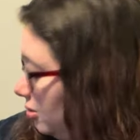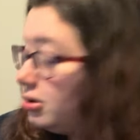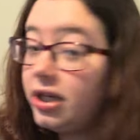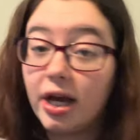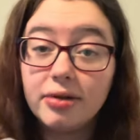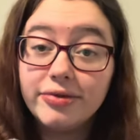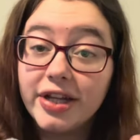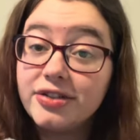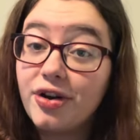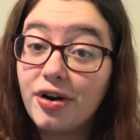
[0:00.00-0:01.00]
yeah,
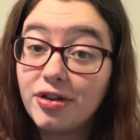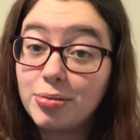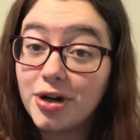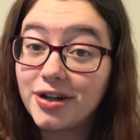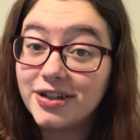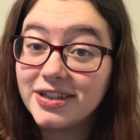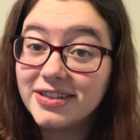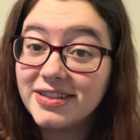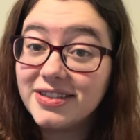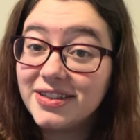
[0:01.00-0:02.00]
that's all the
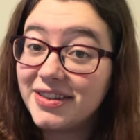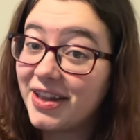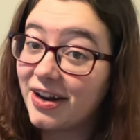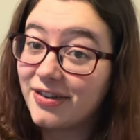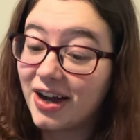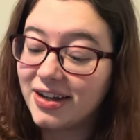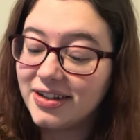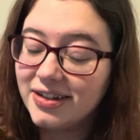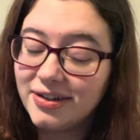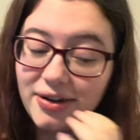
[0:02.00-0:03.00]
progress that I've gotten
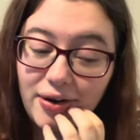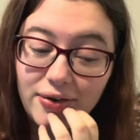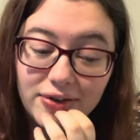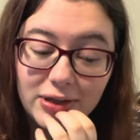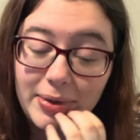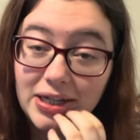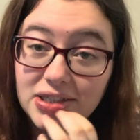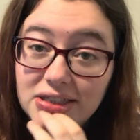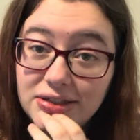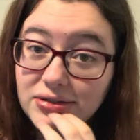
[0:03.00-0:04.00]
over the
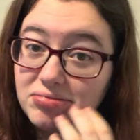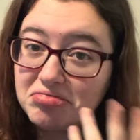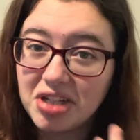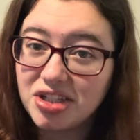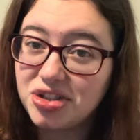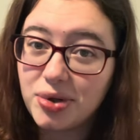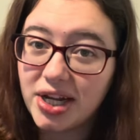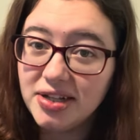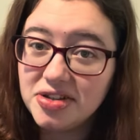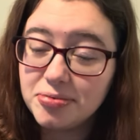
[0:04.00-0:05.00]
past like 2
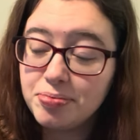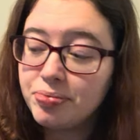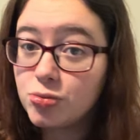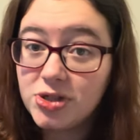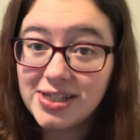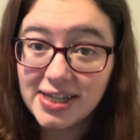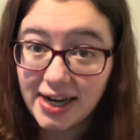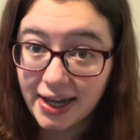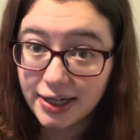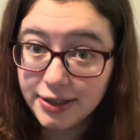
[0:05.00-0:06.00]
days.
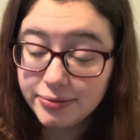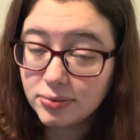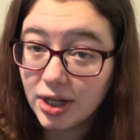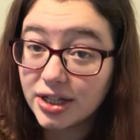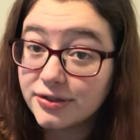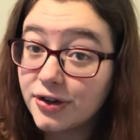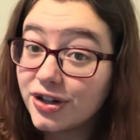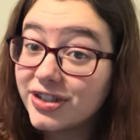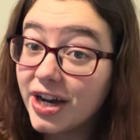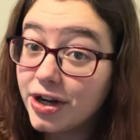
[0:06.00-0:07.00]
Today, as far
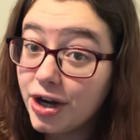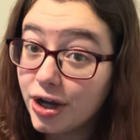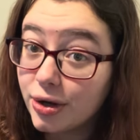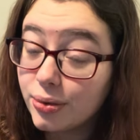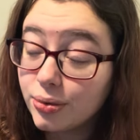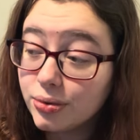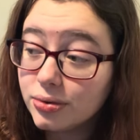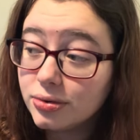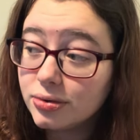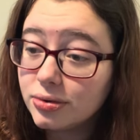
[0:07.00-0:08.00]
as I know,
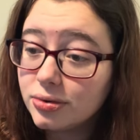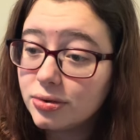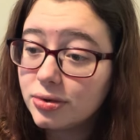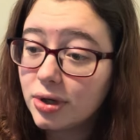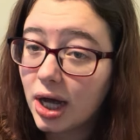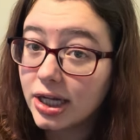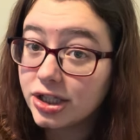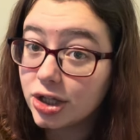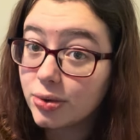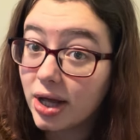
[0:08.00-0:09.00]
I
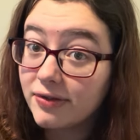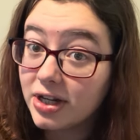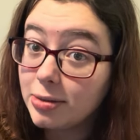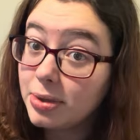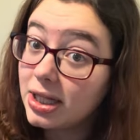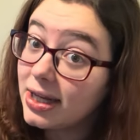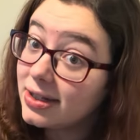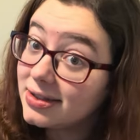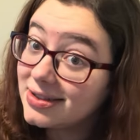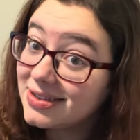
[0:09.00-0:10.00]
don't have any
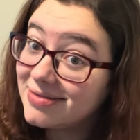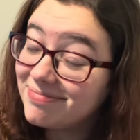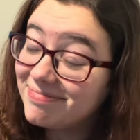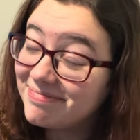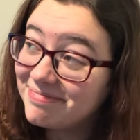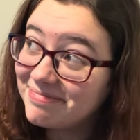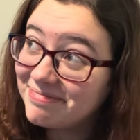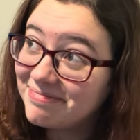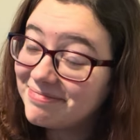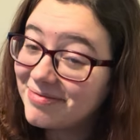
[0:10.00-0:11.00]
plans.
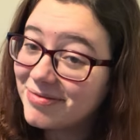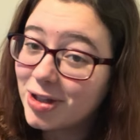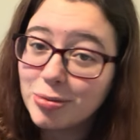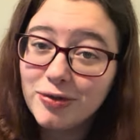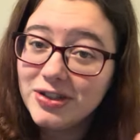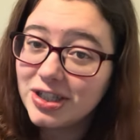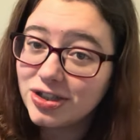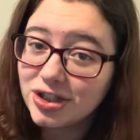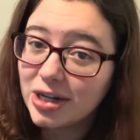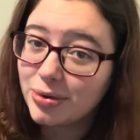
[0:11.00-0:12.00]
The movies
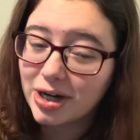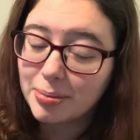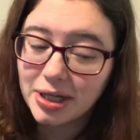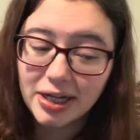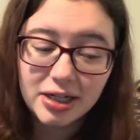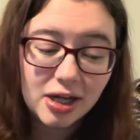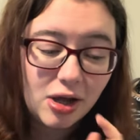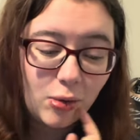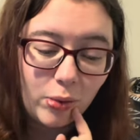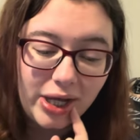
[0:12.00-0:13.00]
yesterday were not planned.
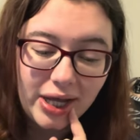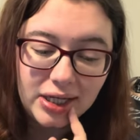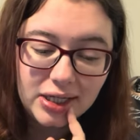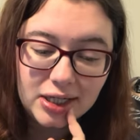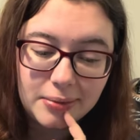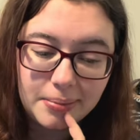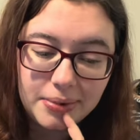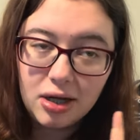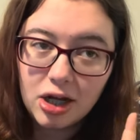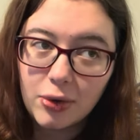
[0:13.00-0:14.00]
We ended up
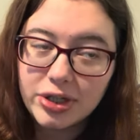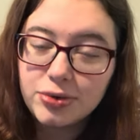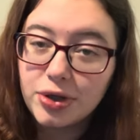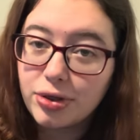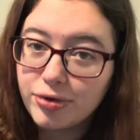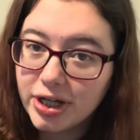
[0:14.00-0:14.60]
going to a 3